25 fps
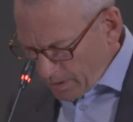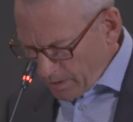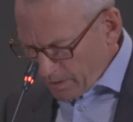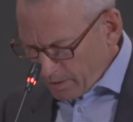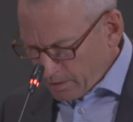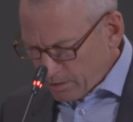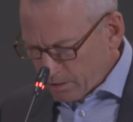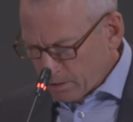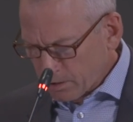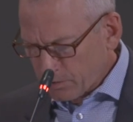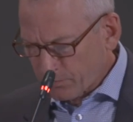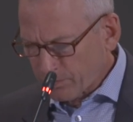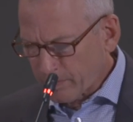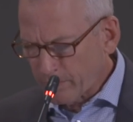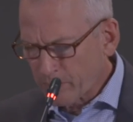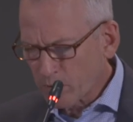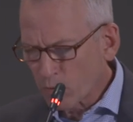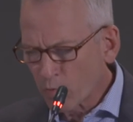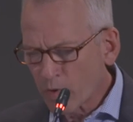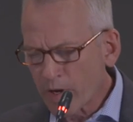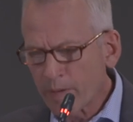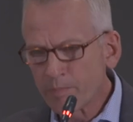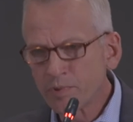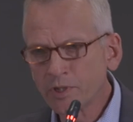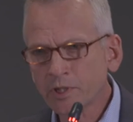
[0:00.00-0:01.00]
This is from
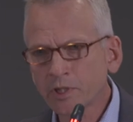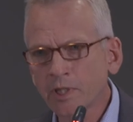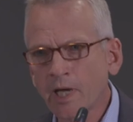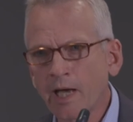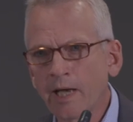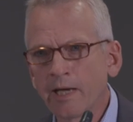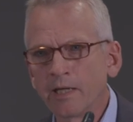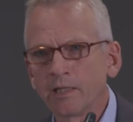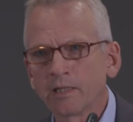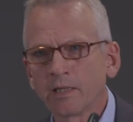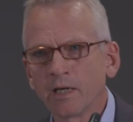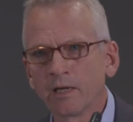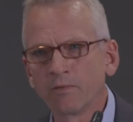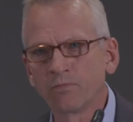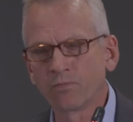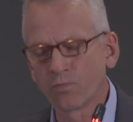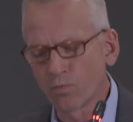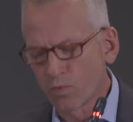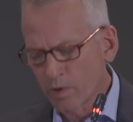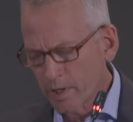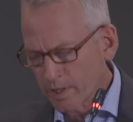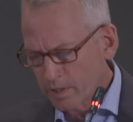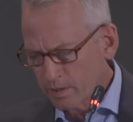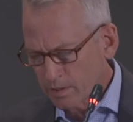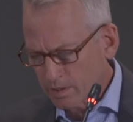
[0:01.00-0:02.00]
the website
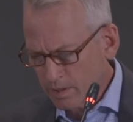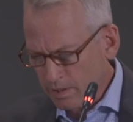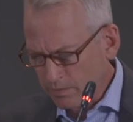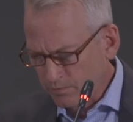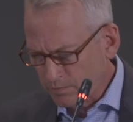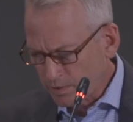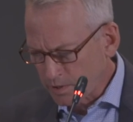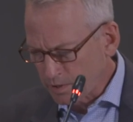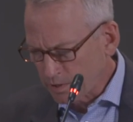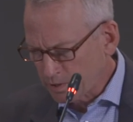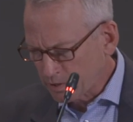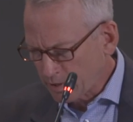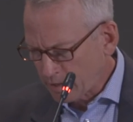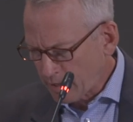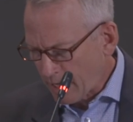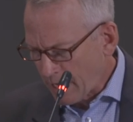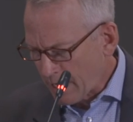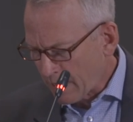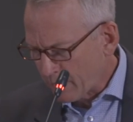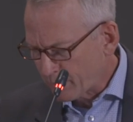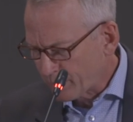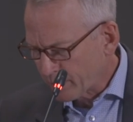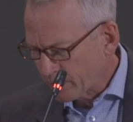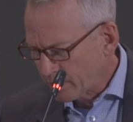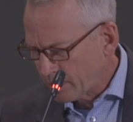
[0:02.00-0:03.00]
of one of these
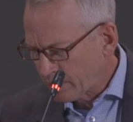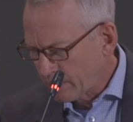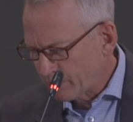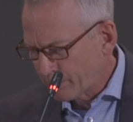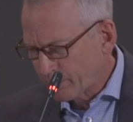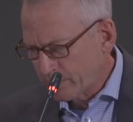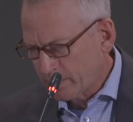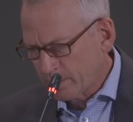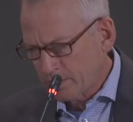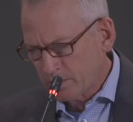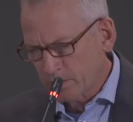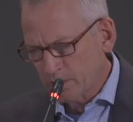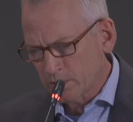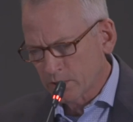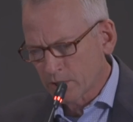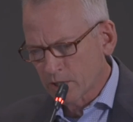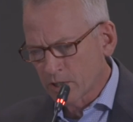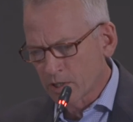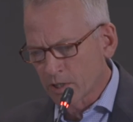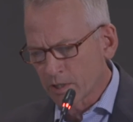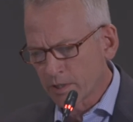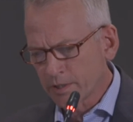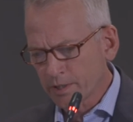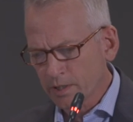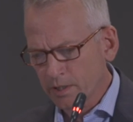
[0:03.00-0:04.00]
app companies. It's
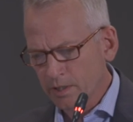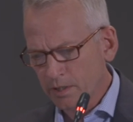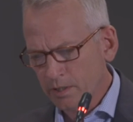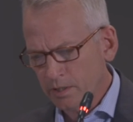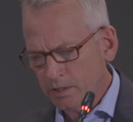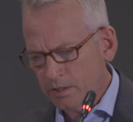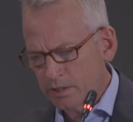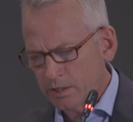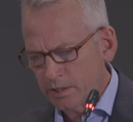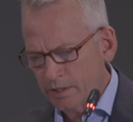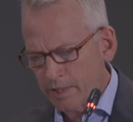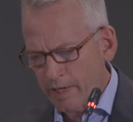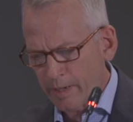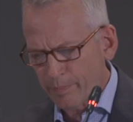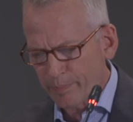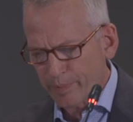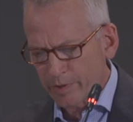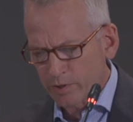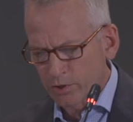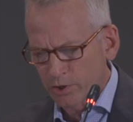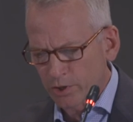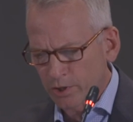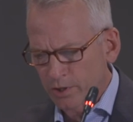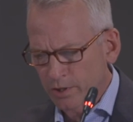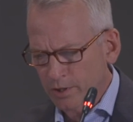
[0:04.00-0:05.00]
called
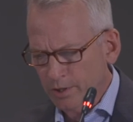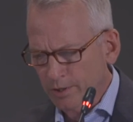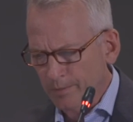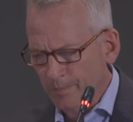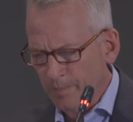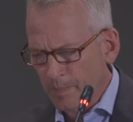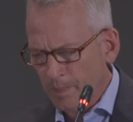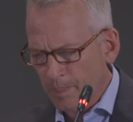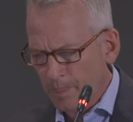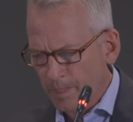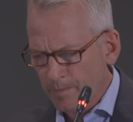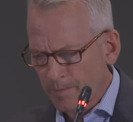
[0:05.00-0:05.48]
step journal.